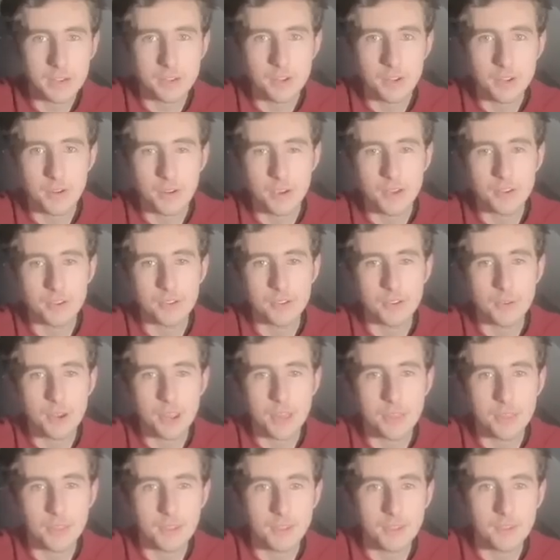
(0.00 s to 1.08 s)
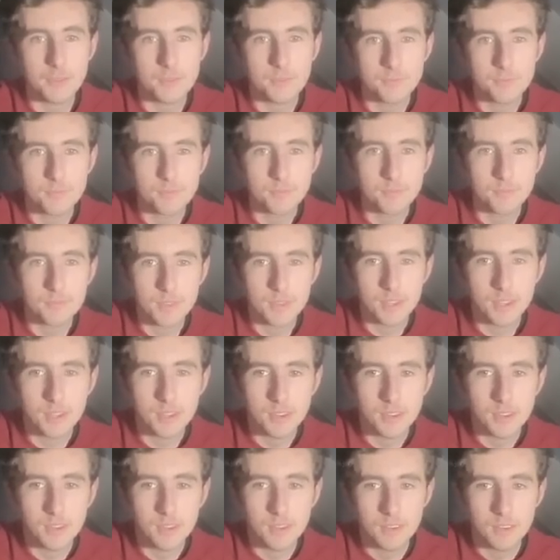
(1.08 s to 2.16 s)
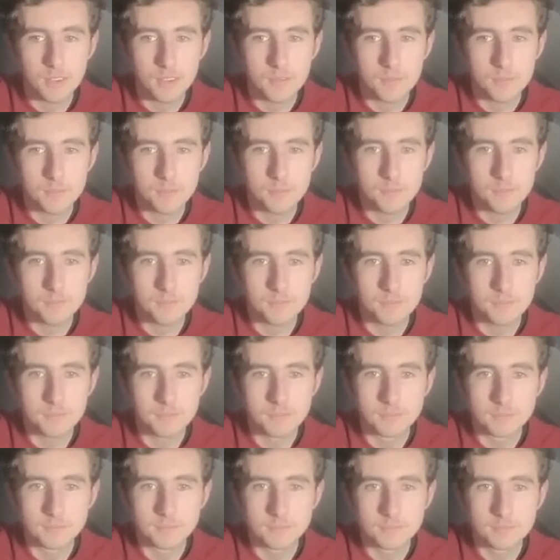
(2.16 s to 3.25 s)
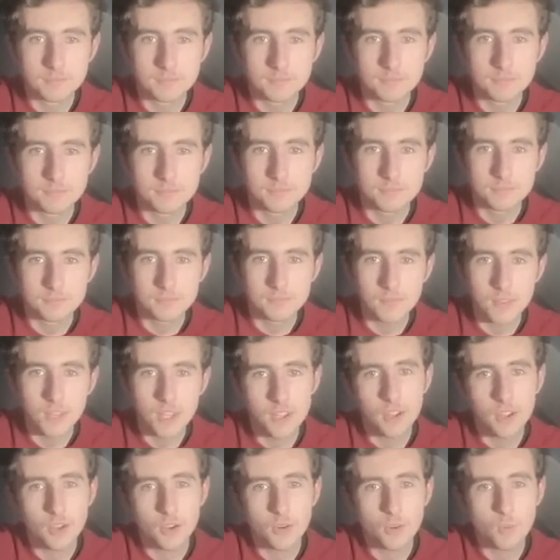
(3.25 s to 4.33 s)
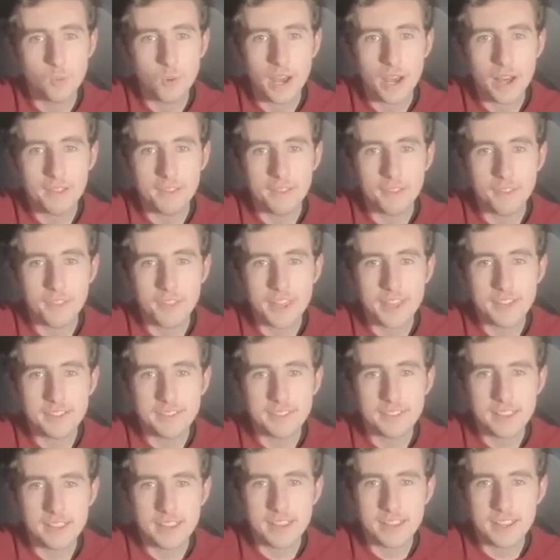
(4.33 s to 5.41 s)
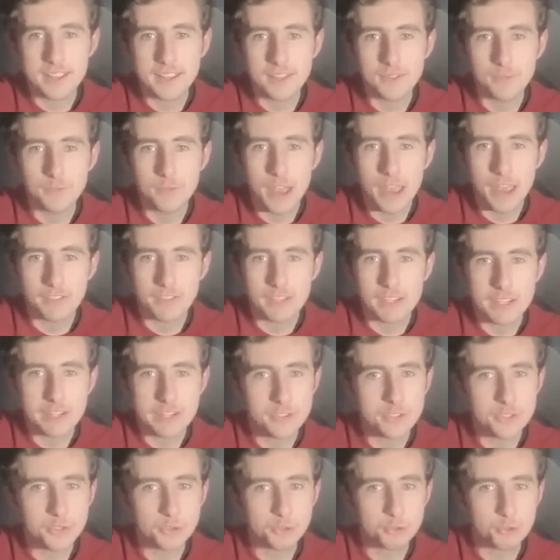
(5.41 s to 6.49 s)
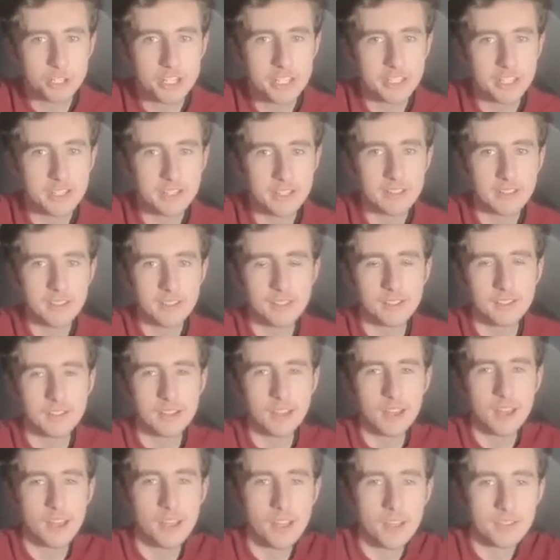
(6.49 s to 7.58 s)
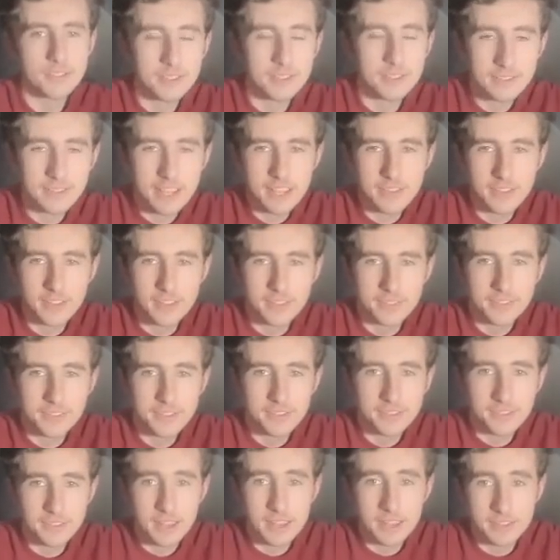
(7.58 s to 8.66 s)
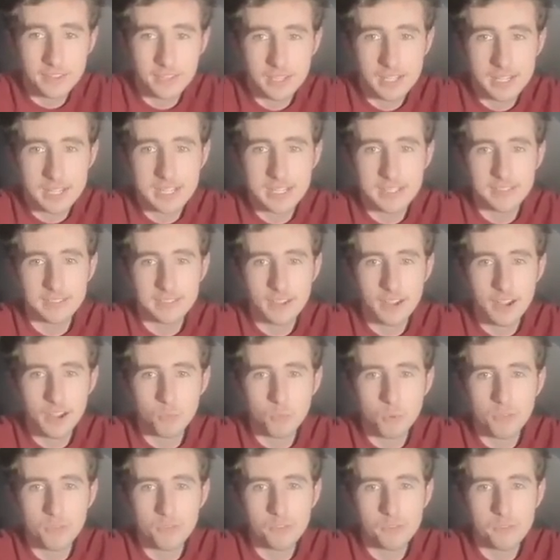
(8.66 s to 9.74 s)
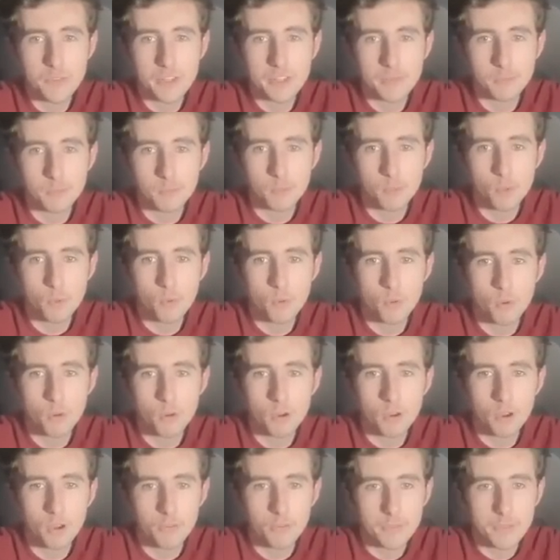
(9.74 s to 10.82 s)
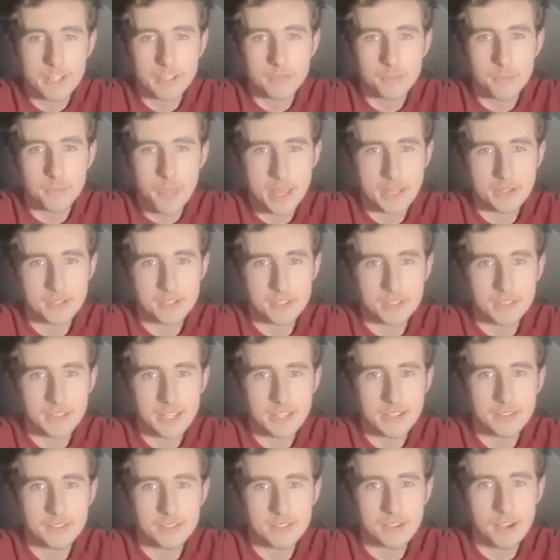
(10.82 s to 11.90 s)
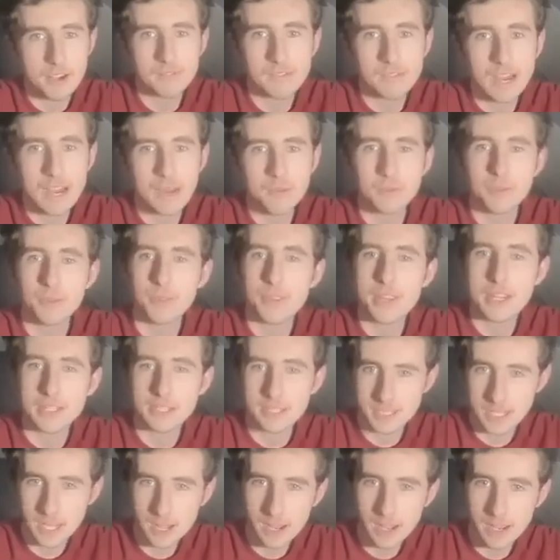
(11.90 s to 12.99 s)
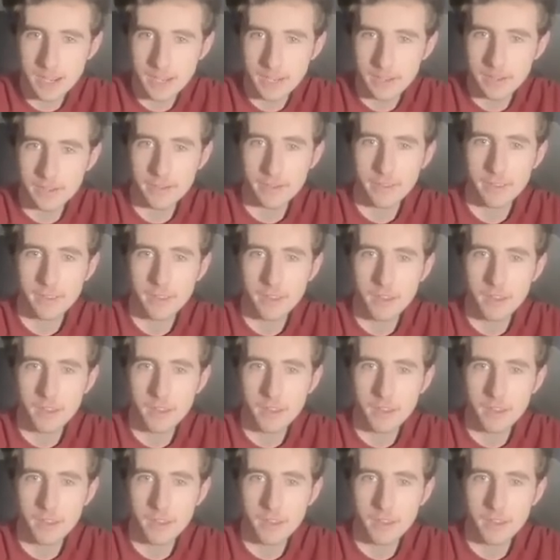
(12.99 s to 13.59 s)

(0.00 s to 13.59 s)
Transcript: don't know. I don't know either. Hmm. Well, this is very intriguing, uh, to say the to say the least. I wonder if there's more of these picture things around the entire